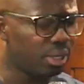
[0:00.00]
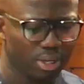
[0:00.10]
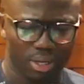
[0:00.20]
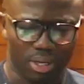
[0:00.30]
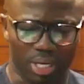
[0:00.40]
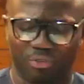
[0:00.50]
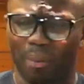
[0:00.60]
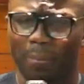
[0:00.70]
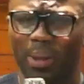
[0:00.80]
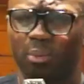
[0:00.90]
Different
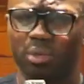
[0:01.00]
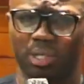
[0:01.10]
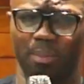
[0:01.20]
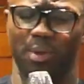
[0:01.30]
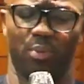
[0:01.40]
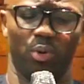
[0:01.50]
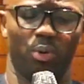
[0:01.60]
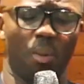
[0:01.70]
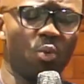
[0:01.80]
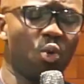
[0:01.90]
people, some people,
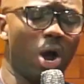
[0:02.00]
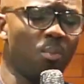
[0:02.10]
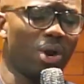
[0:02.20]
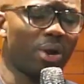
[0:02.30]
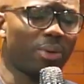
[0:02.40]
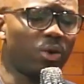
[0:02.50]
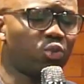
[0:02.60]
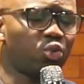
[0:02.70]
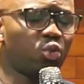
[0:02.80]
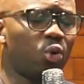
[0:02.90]
on
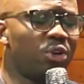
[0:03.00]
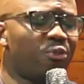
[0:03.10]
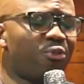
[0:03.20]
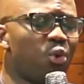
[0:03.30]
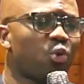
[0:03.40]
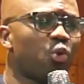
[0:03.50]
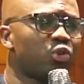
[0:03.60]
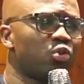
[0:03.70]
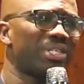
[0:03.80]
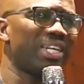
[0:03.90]
the phone,
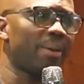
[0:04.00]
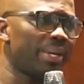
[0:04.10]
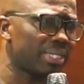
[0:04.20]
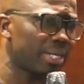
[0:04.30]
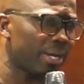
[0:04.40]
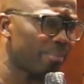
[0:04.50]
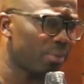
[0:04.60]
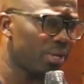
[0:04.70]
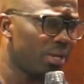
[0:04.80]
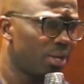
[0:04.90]
say,
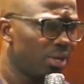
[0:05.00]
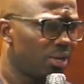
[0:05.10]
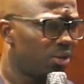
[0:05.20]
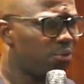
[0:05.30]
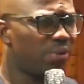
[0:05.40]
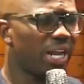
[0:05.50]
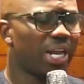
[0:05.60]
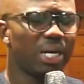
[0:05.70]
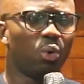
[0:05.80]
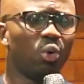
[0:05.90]
fear that they
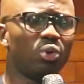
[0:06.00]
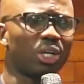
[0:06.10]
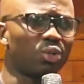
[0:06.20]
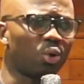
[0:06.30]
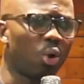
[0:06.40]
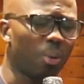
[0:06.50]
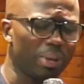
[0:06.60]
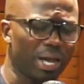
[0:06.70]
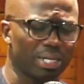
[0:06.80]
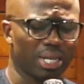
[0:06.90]
will lose a job. He
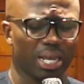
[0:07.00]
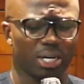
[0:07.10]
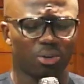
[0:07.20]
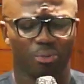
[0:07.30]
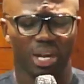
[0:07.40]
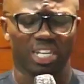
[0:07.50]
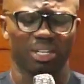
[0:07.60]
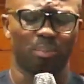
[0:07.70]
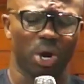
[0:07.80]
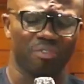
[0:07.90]
has a girlfriend, has a
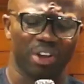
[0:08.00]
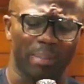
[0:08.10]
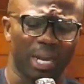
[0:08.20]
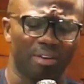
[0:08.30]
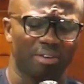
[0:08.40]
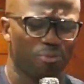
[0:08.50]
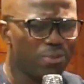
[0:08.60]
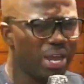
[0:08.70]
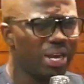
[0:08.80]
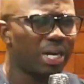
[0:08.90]
boyfriend, beloved. Fear
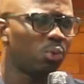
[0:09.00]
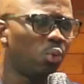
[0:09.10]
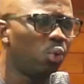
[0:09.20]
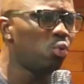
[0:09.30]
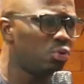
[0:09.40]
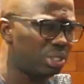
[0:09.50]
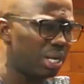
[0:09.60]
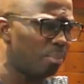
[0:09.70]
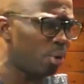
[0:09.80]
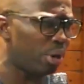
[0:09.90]
that they will lose the
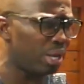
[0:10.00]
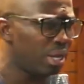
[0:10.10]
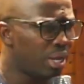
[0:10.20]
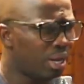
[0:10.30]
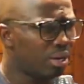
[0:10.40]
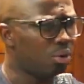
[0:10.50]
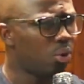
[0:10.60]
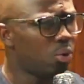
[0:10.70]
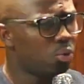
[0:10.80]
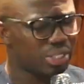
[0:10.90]
boy, they will
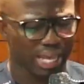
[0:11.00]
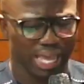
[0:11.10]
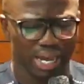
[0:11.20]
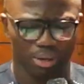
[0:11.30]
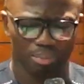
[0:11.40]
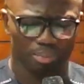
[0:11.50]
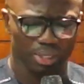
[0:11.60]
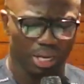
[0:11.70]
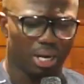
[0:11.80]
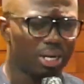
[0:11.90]
lose the girl,
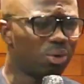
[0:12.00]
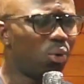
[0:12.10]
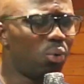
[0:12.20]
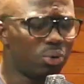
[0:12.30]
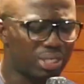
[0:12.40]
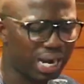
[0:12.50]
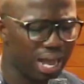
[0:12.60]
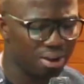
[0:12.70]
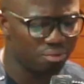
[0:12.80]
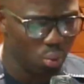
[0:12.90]
they will lose a loved
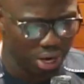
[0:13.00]
one.